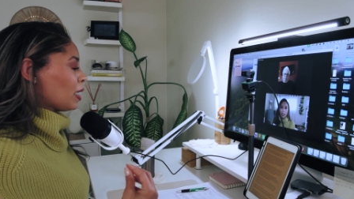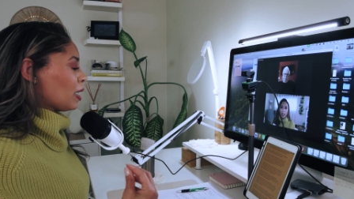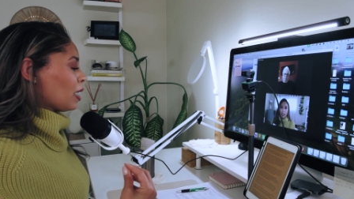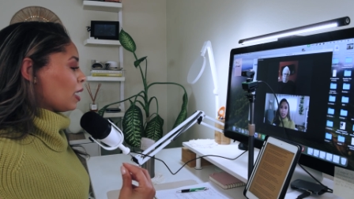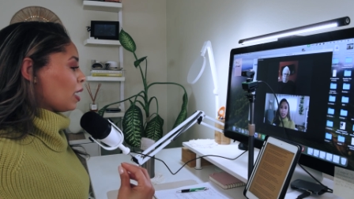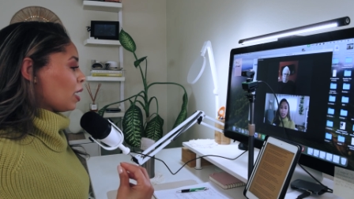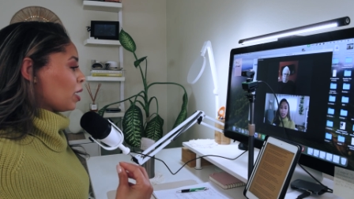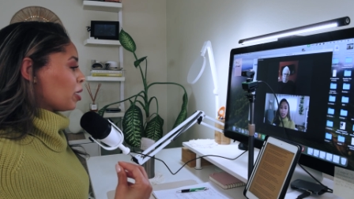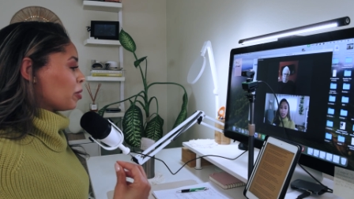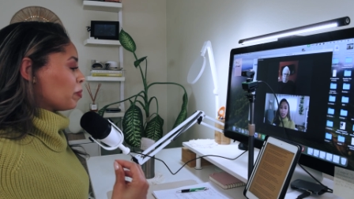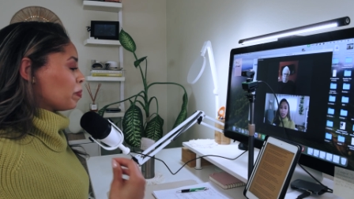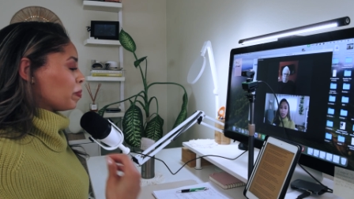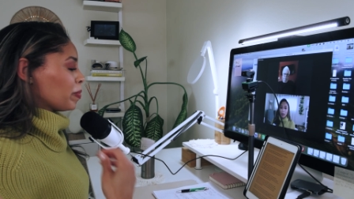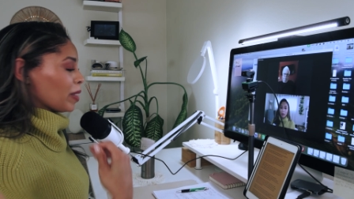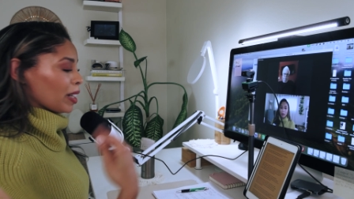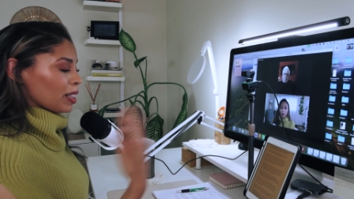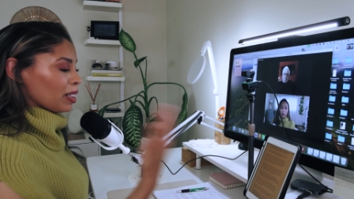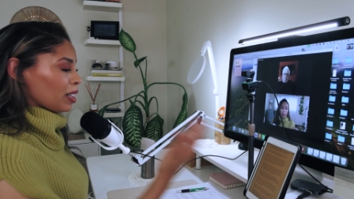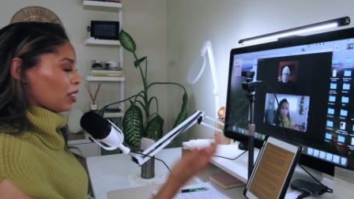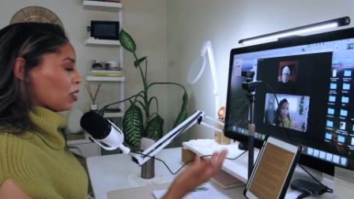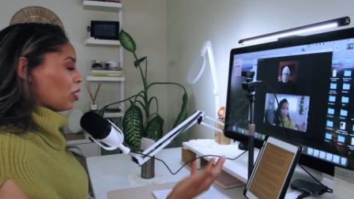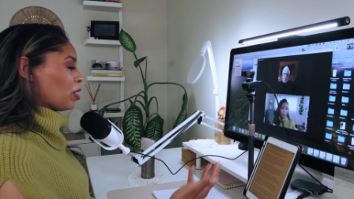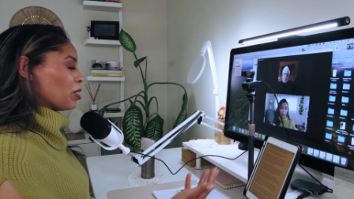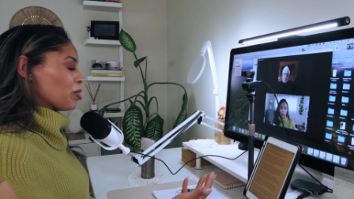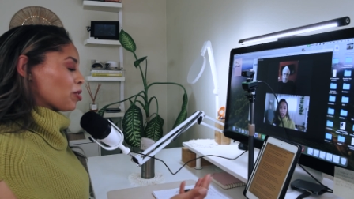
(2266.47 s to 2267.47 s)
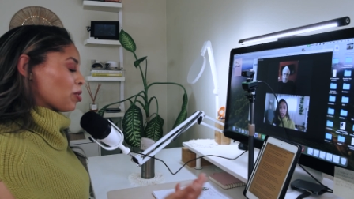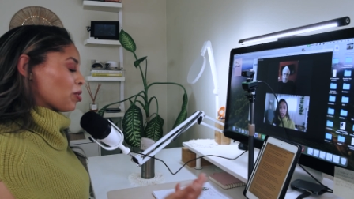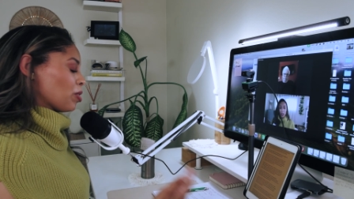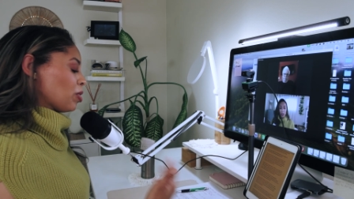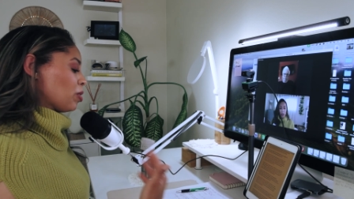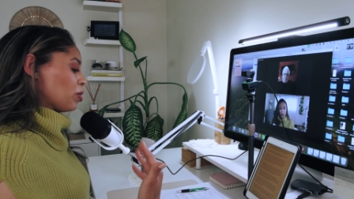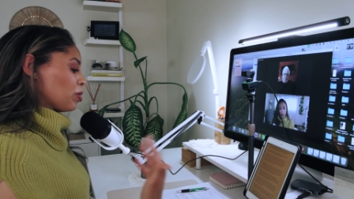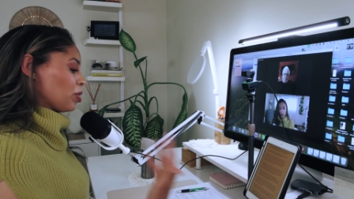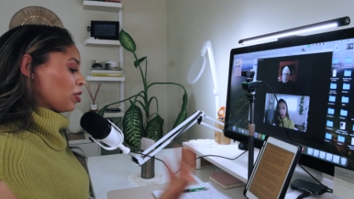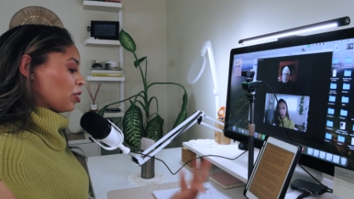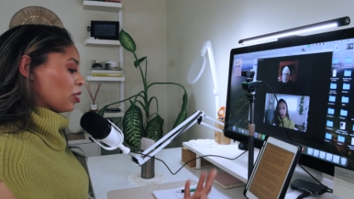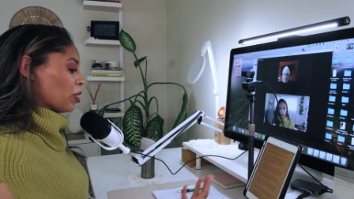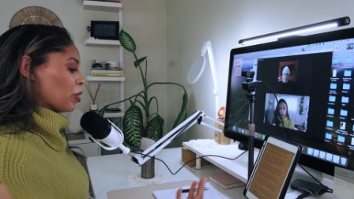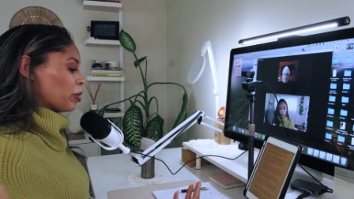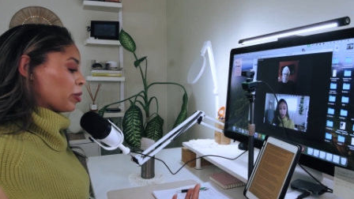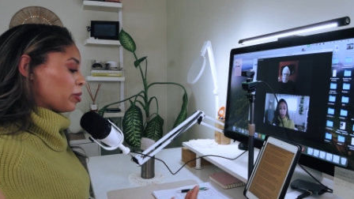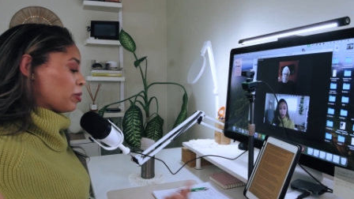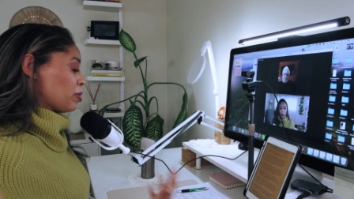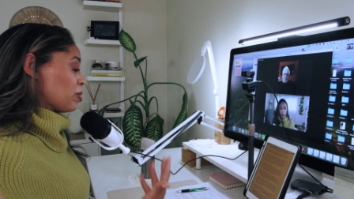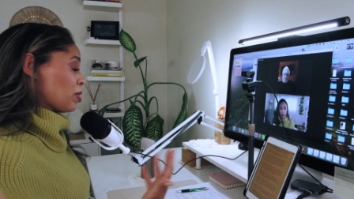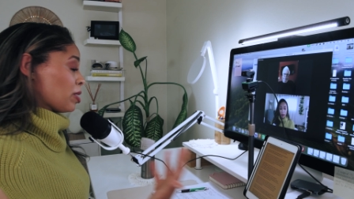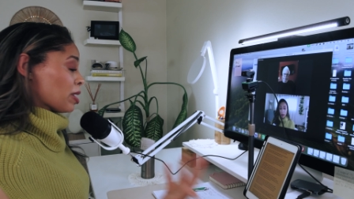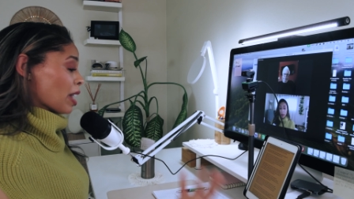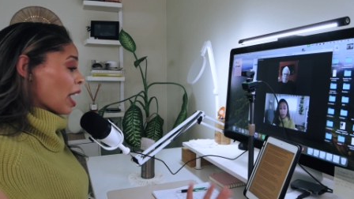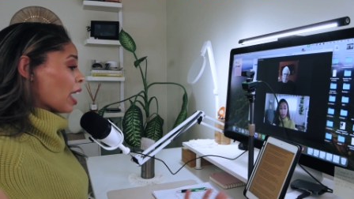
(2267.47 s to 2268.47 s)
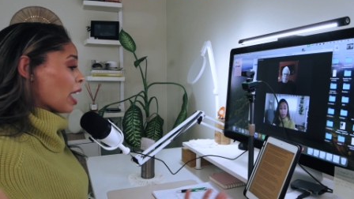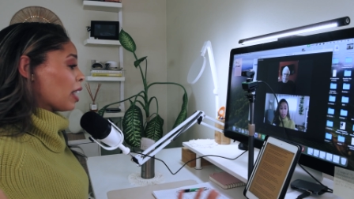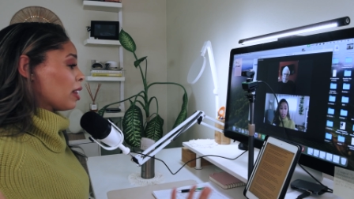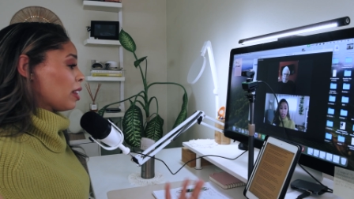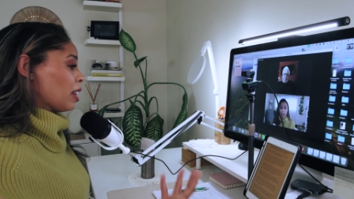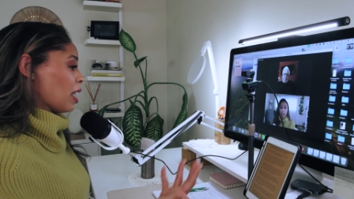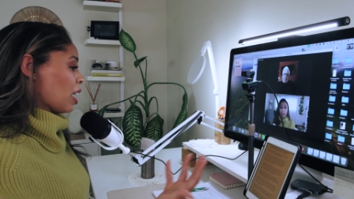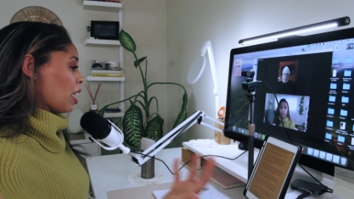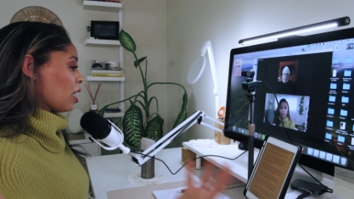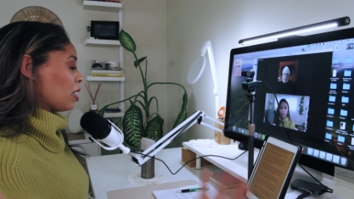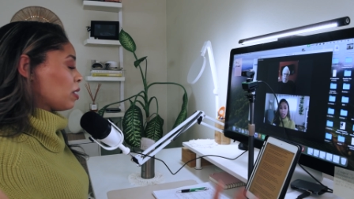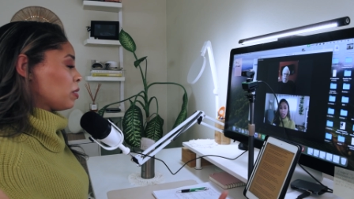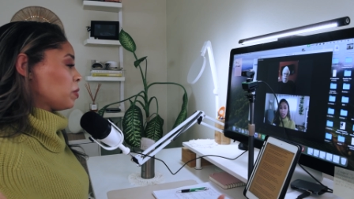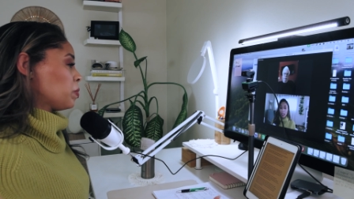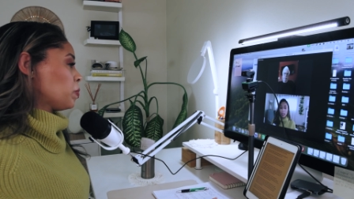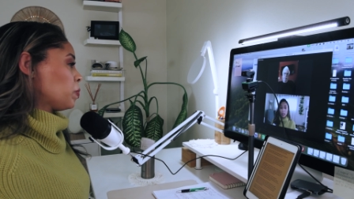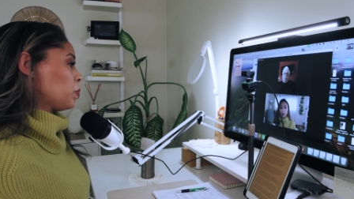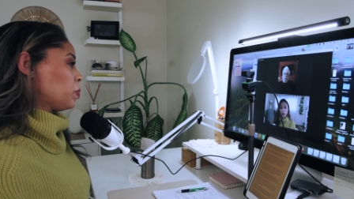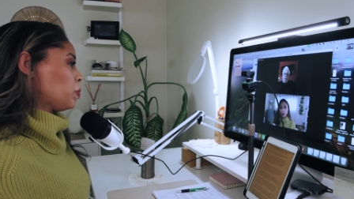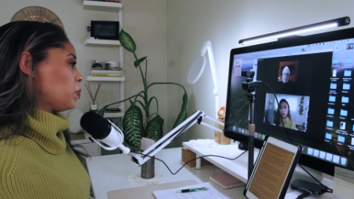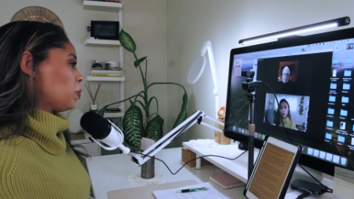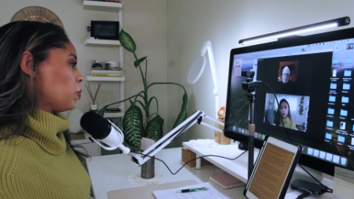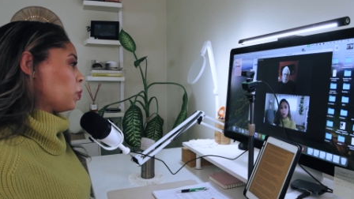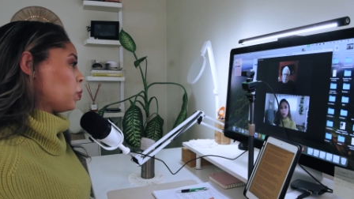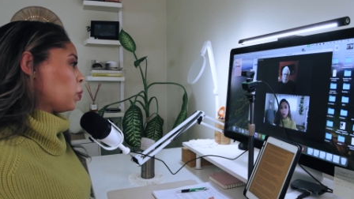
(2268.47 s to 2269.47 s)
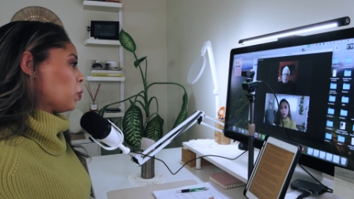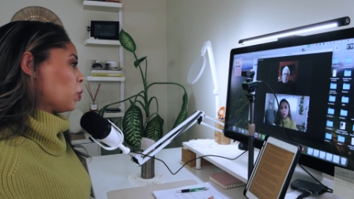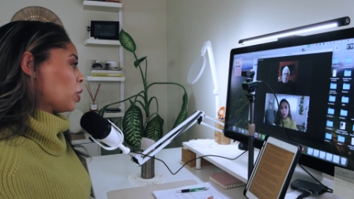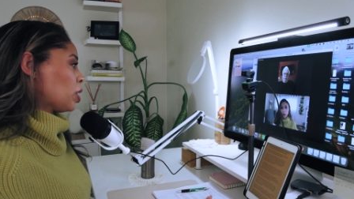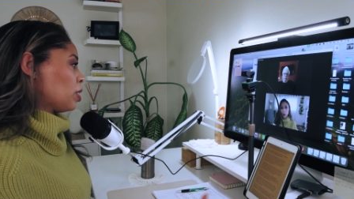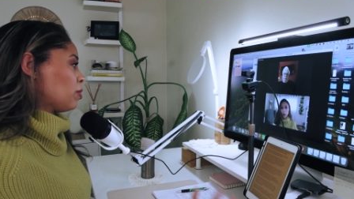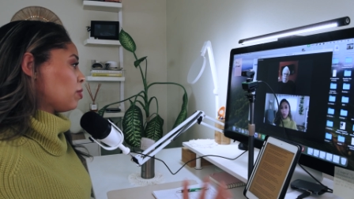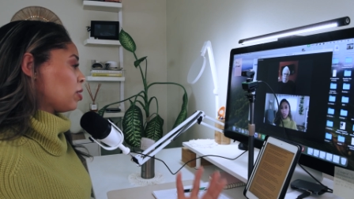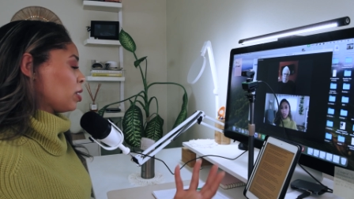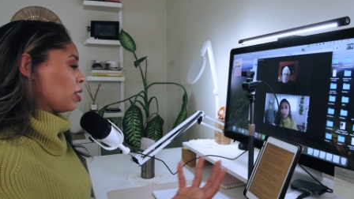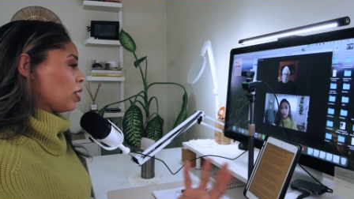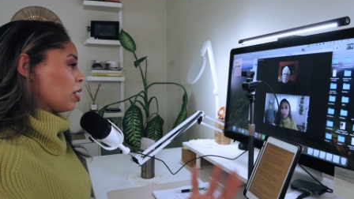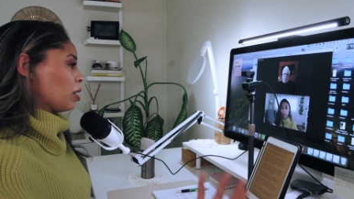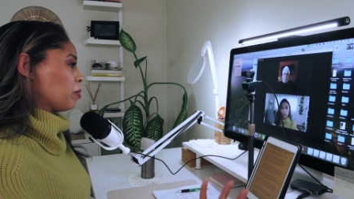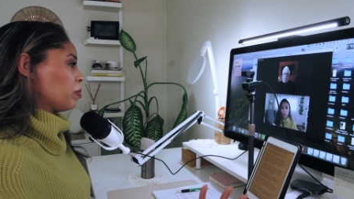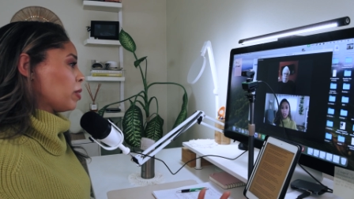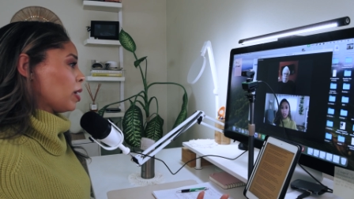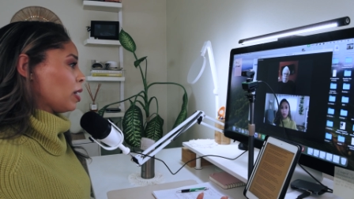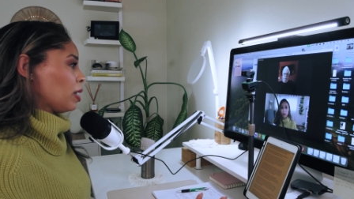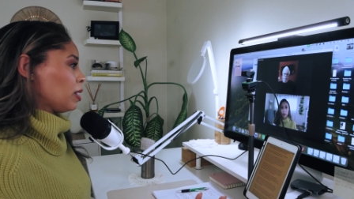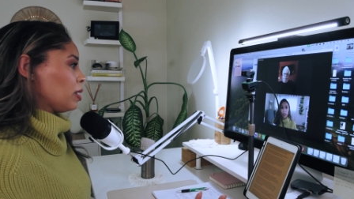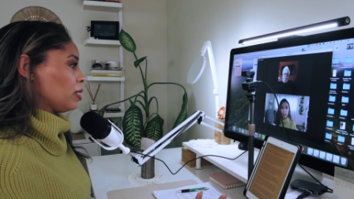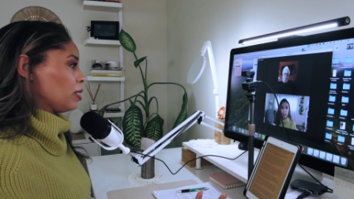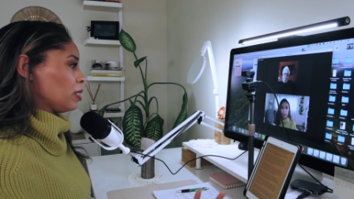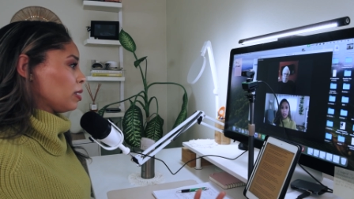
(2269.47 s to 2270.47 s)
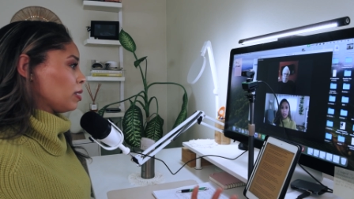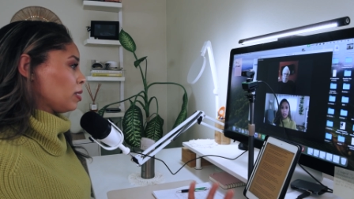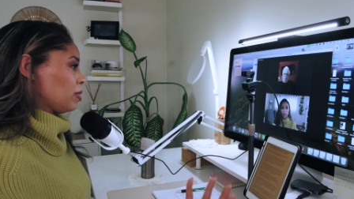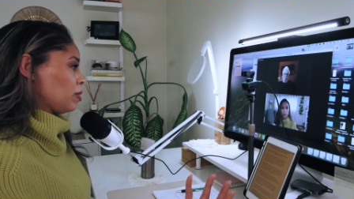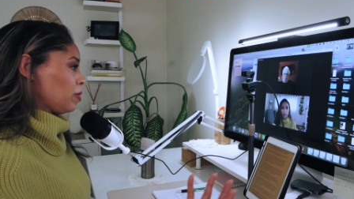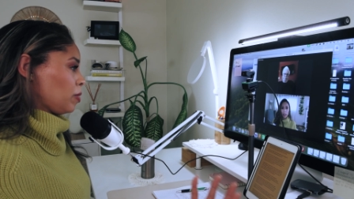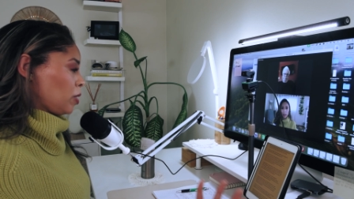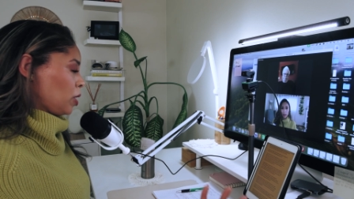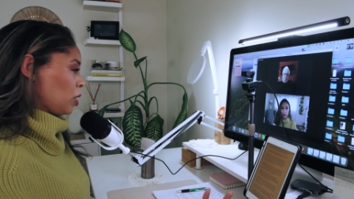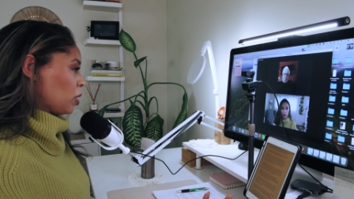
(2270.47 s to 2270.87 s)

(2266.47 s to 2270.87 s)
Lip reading: And then also, it was sad that one of the young men,